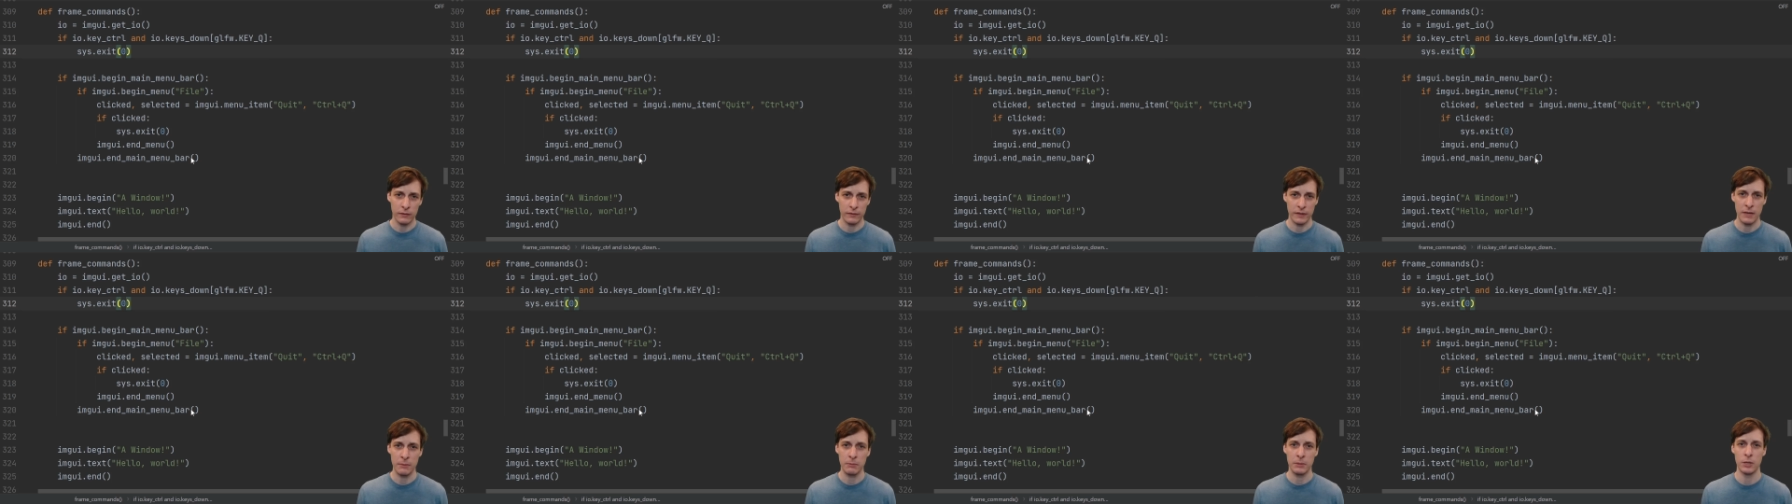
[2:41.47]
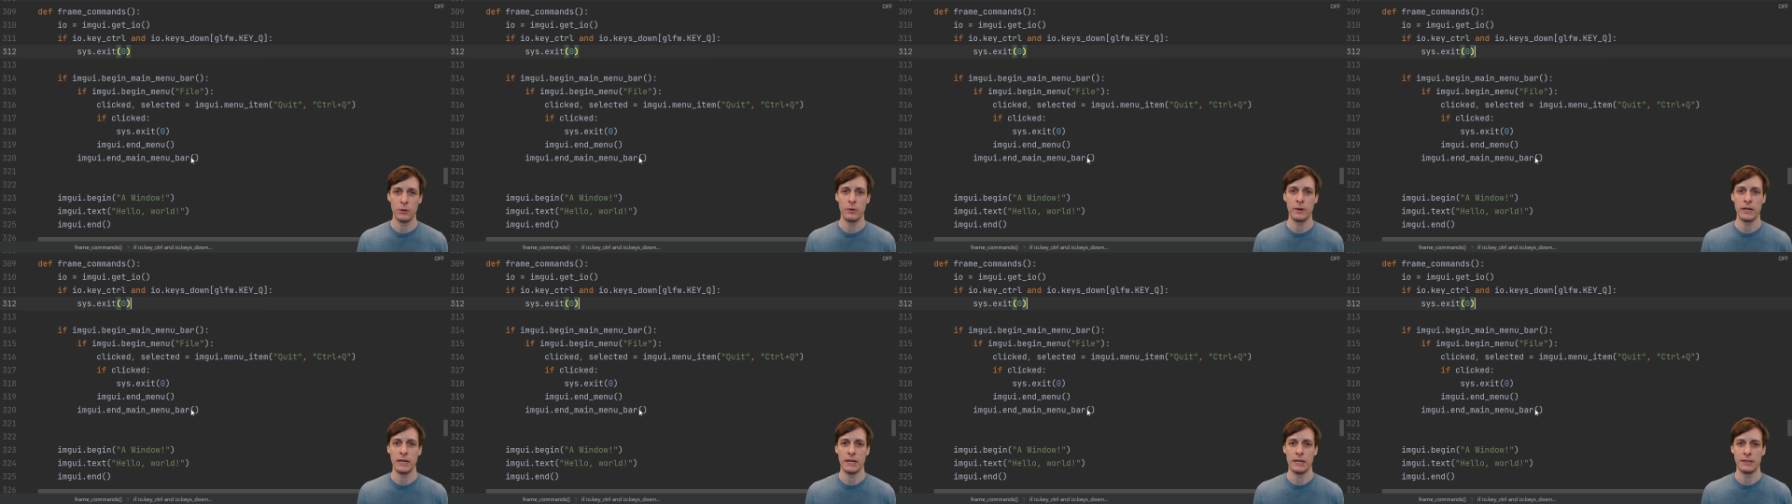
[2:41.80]

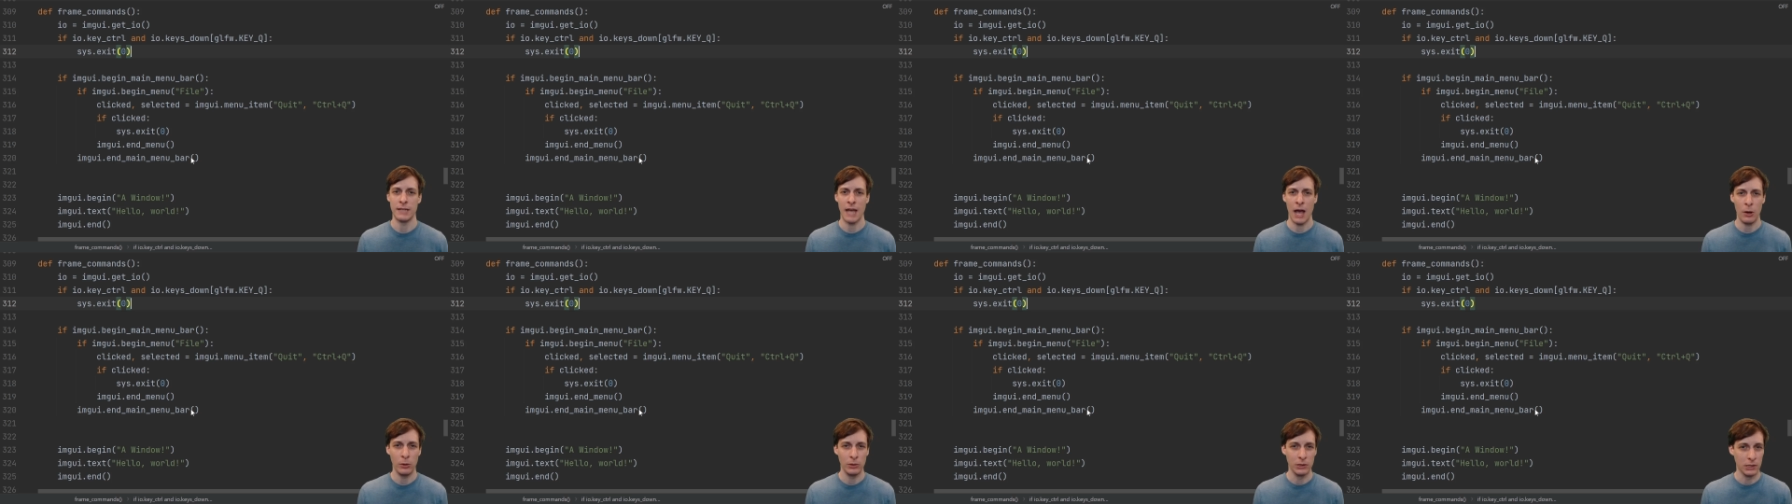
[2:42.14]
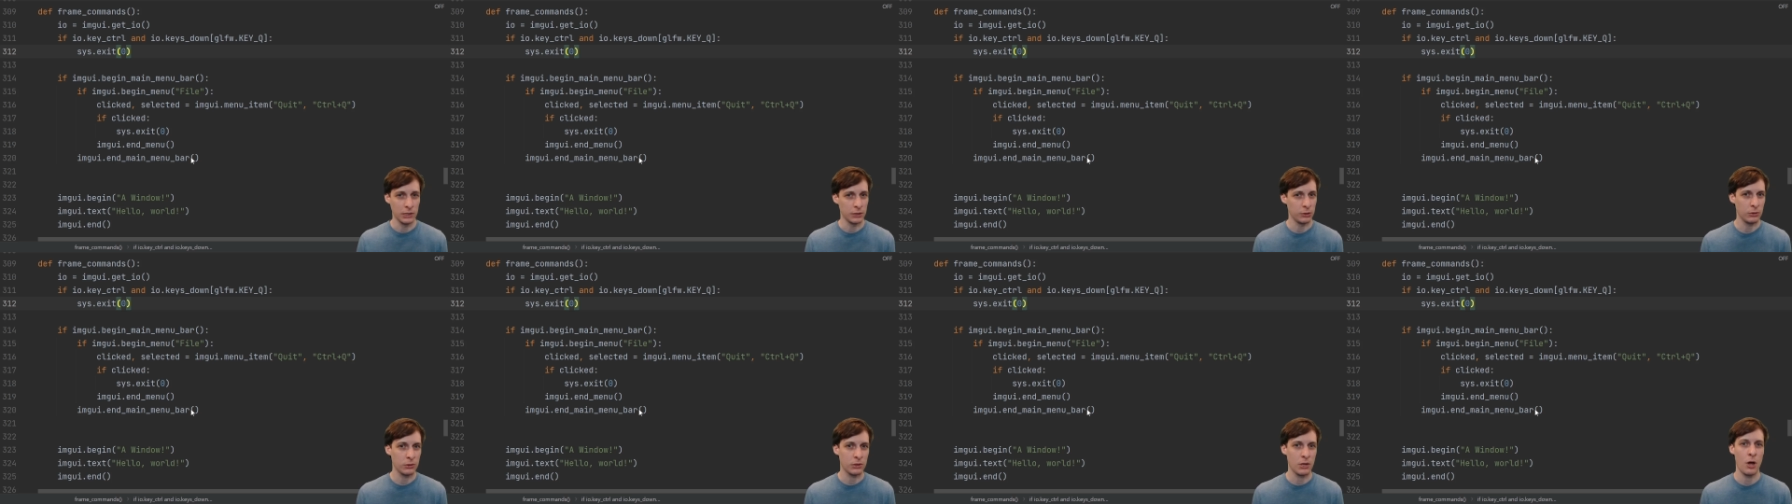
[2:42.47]
ImGui is how
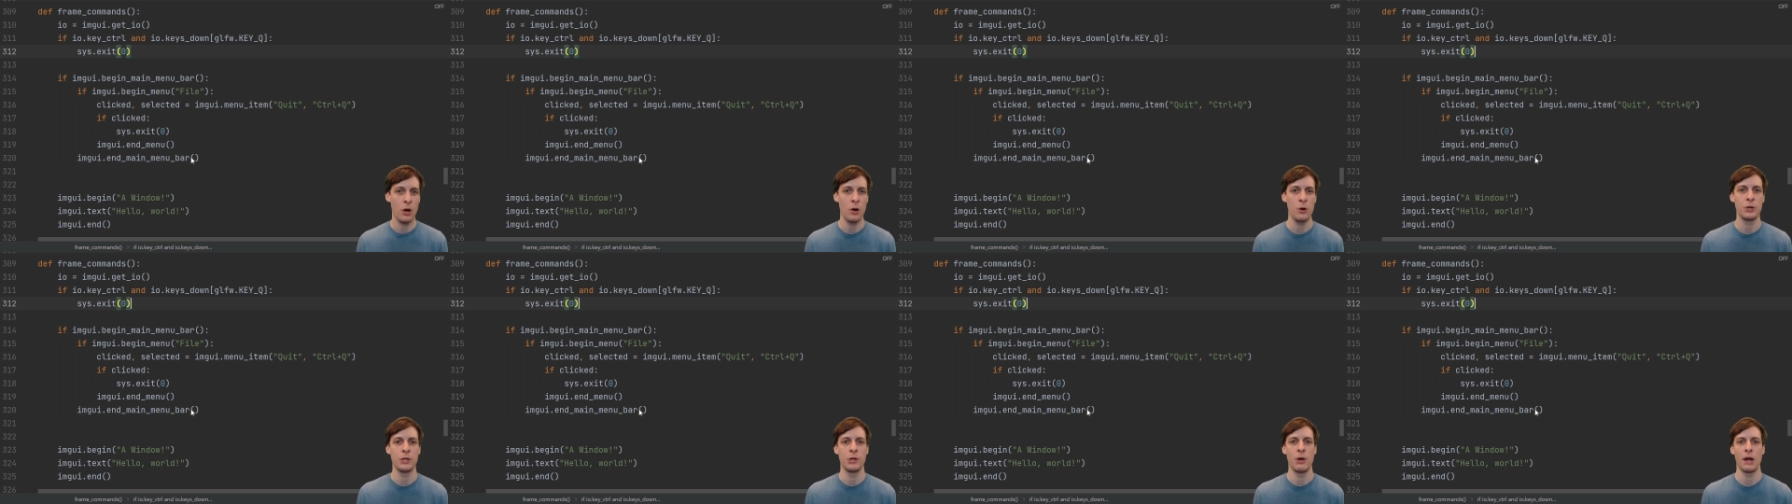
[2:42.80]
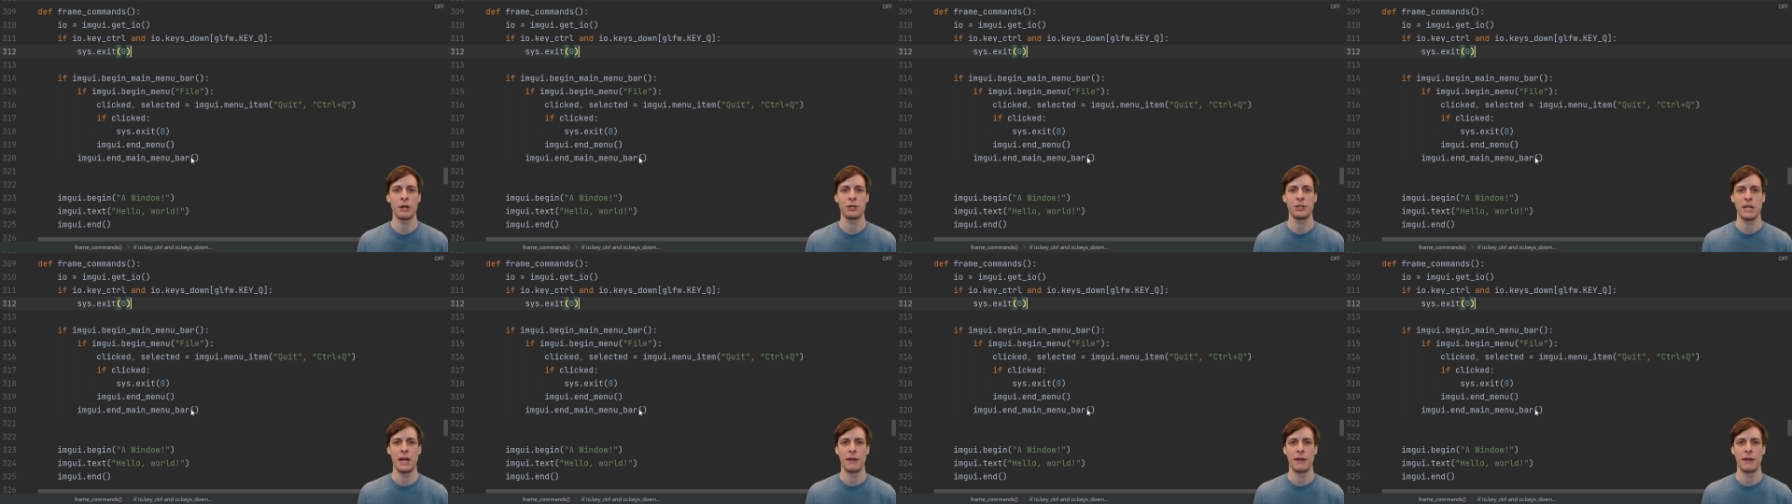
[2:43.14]
little code you actually